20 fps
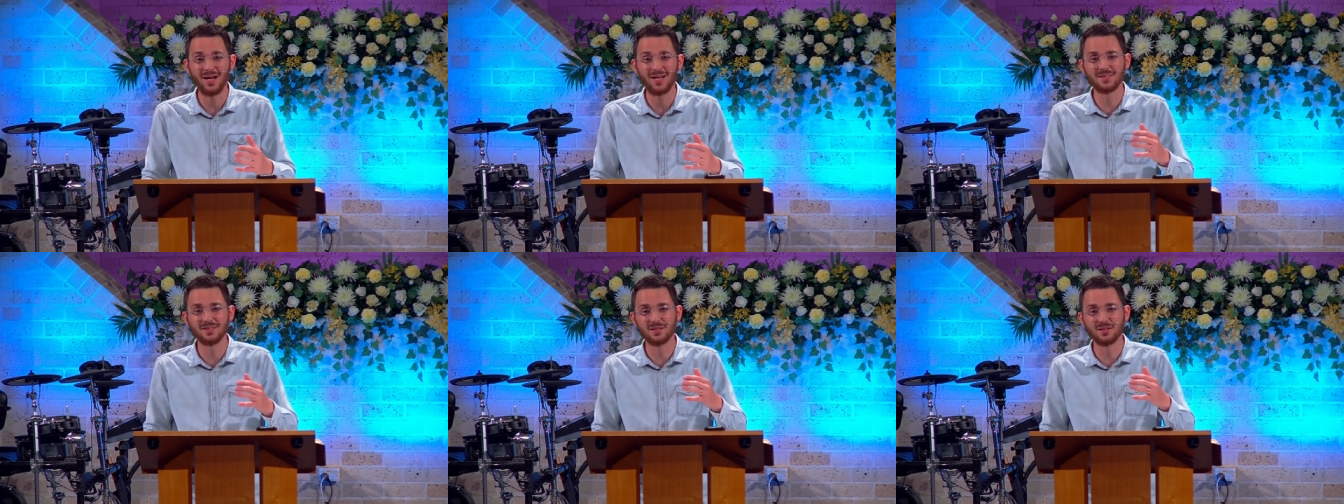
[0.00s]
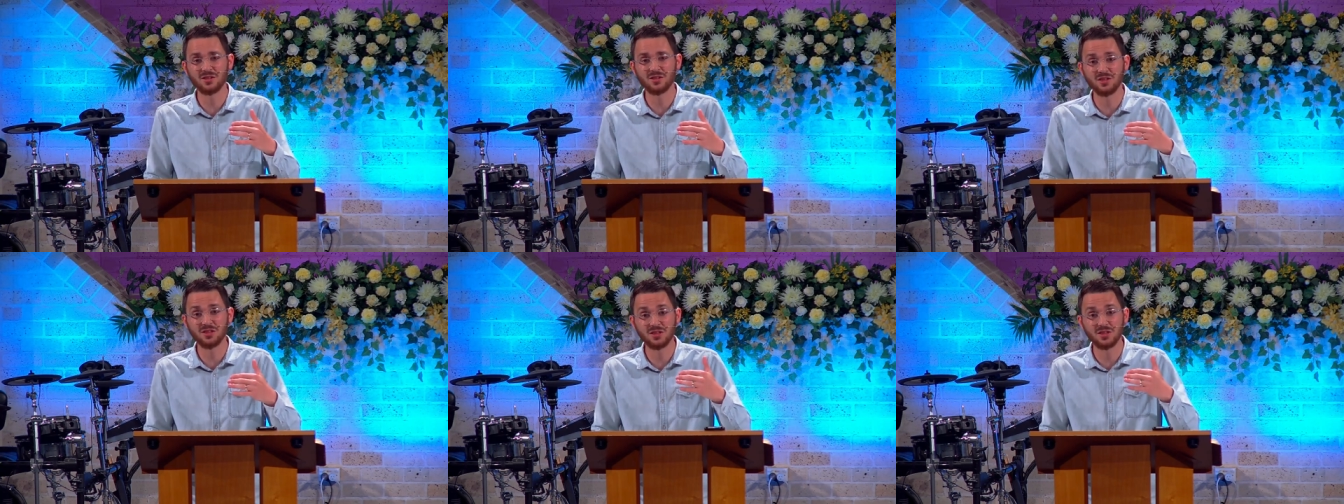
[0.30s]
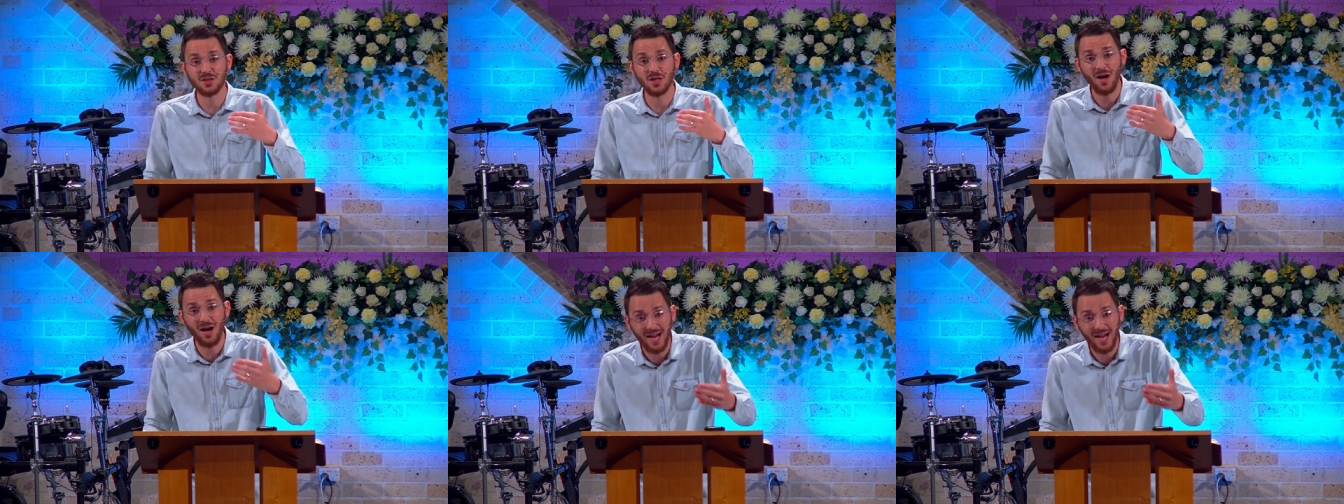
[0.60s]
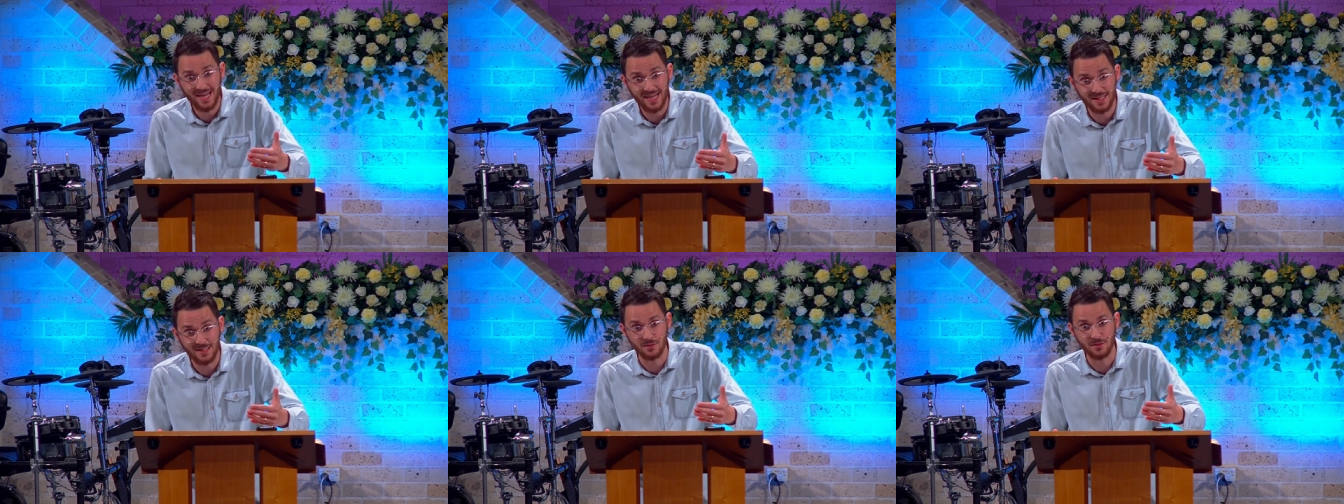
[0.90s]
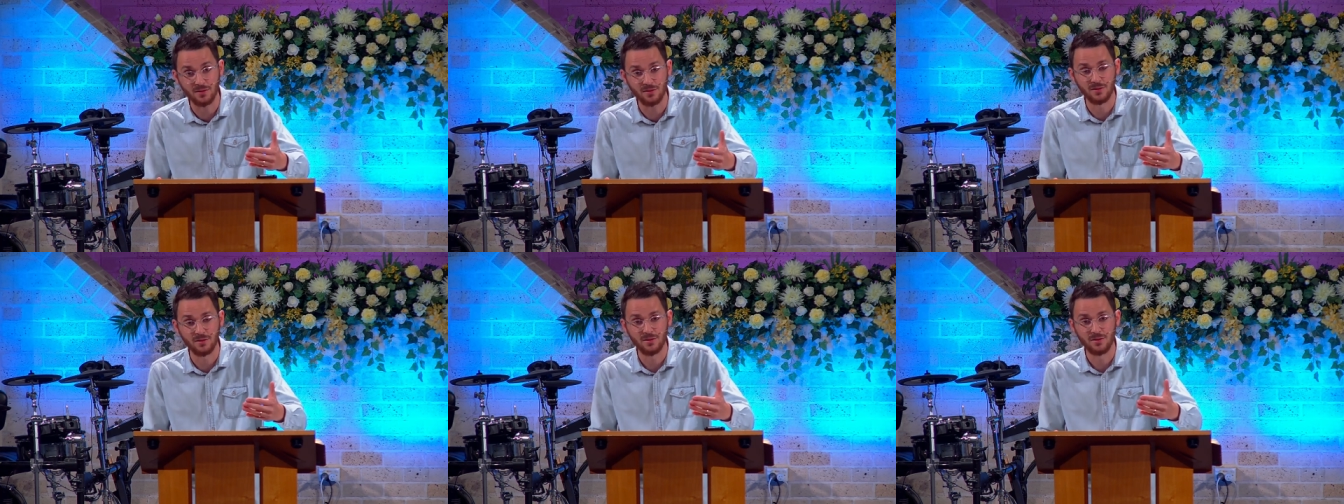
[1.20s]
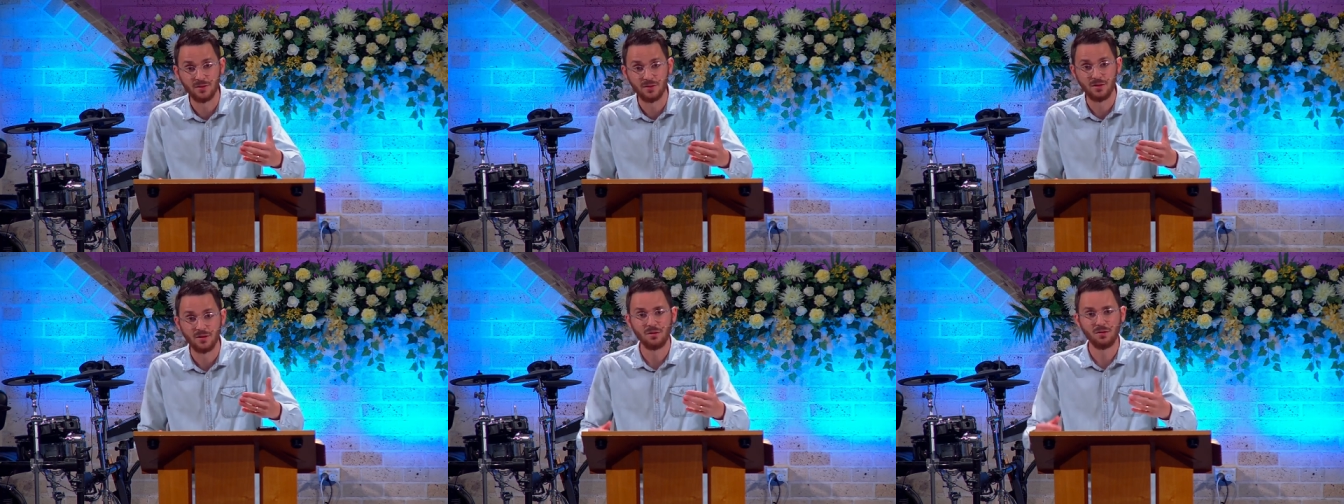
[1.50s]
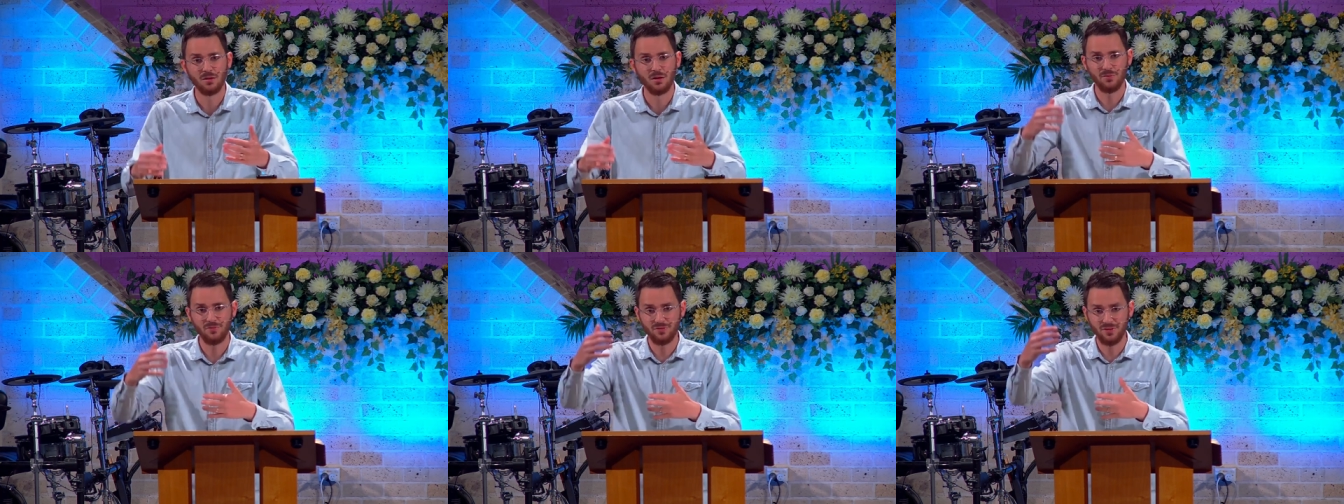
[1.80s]
as a sign
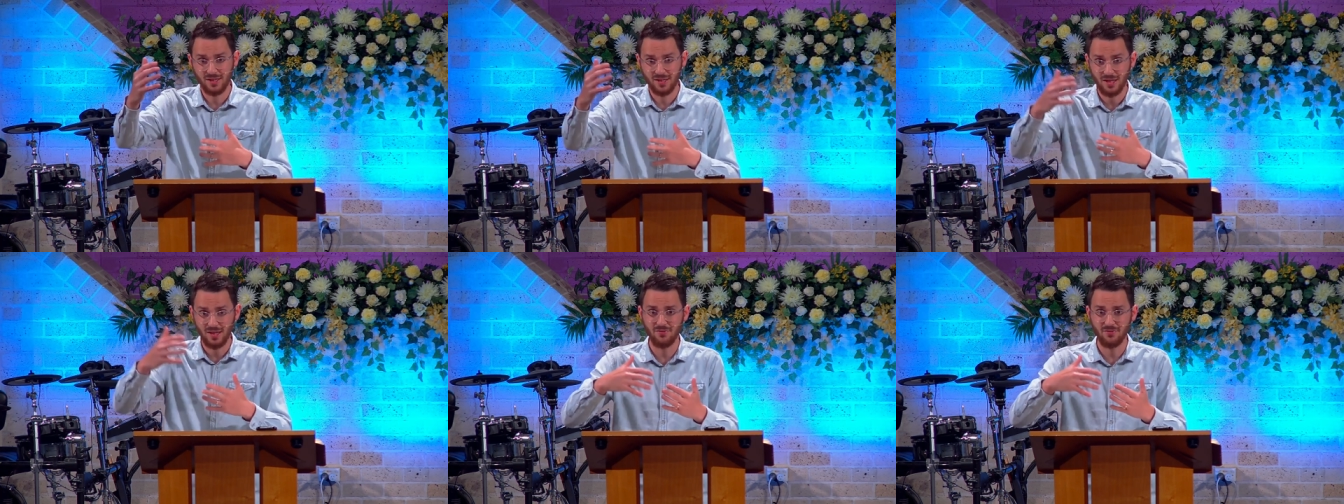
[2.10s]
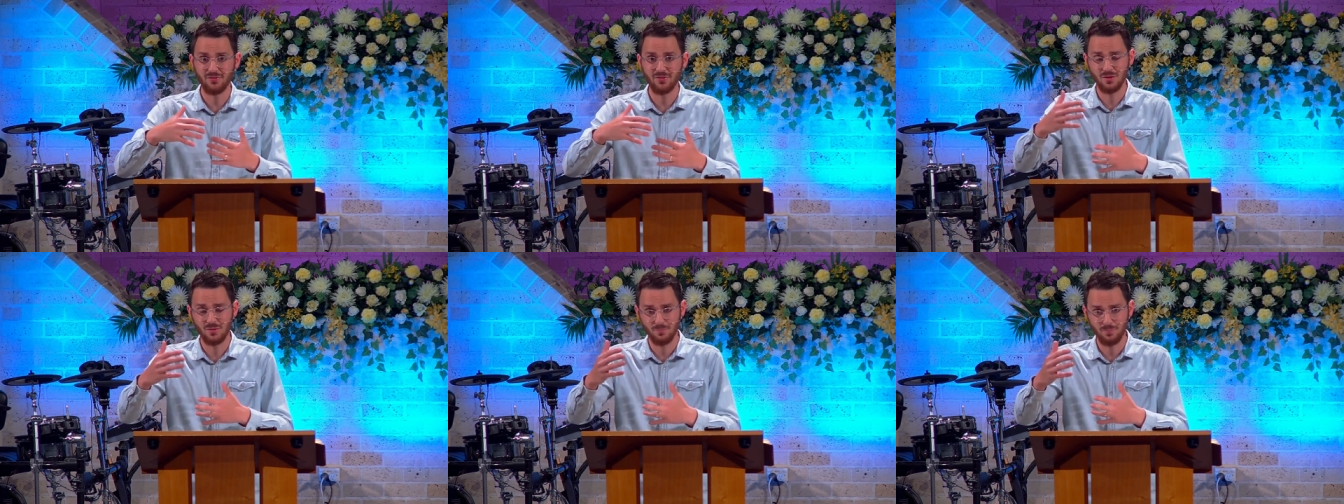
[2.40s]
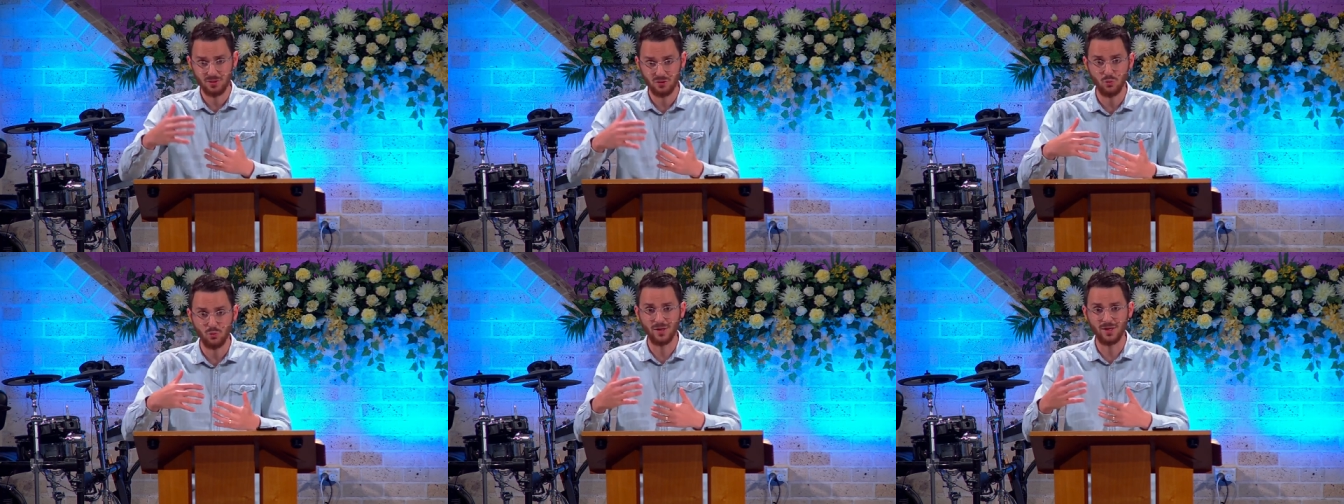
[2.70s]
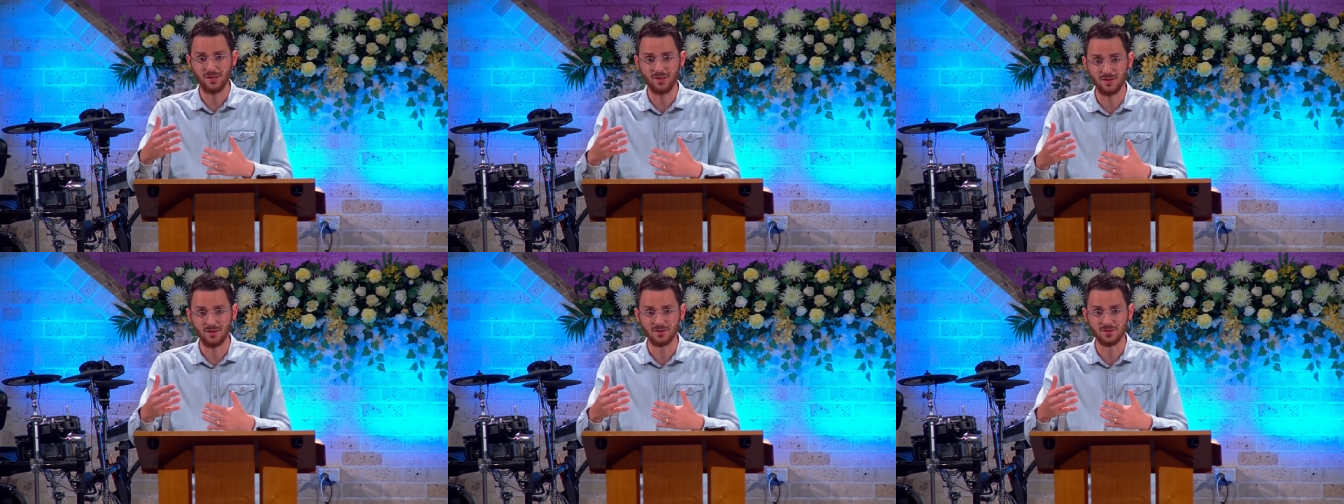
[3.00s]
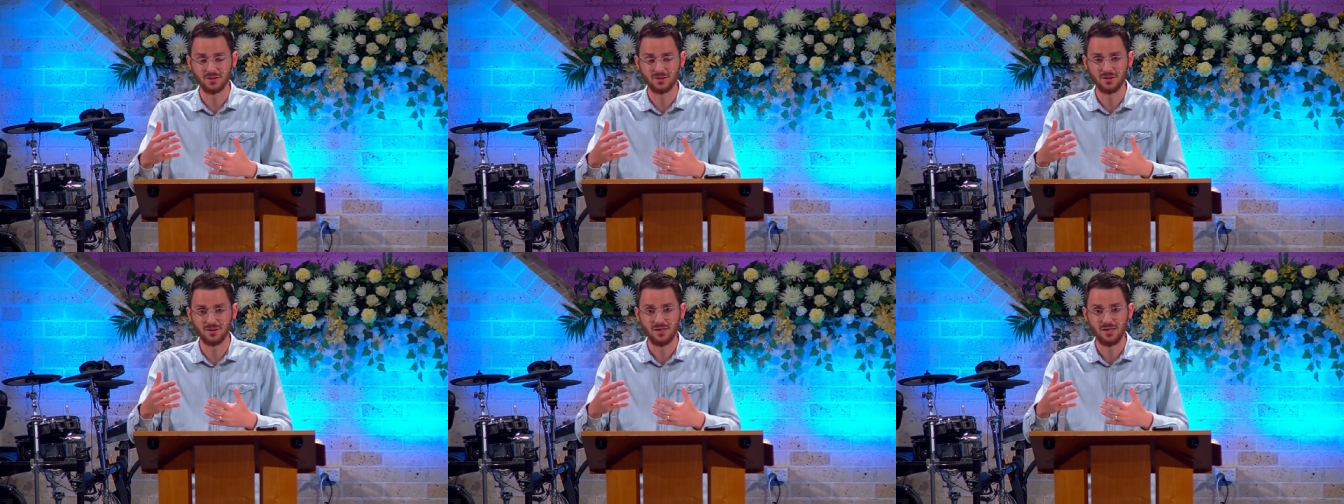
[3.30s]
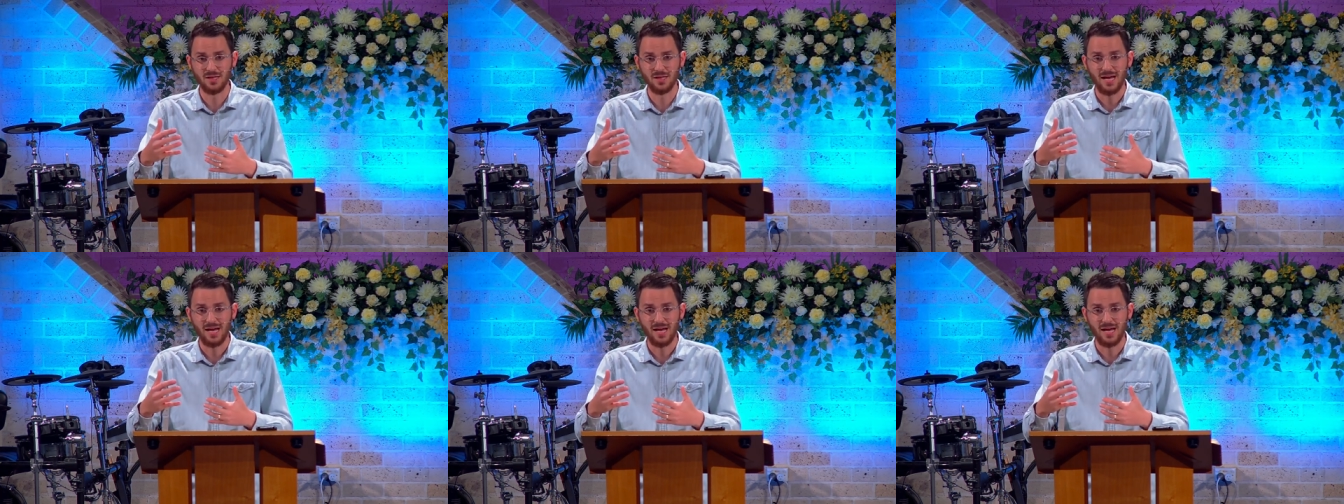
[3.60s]
of the covenant between us.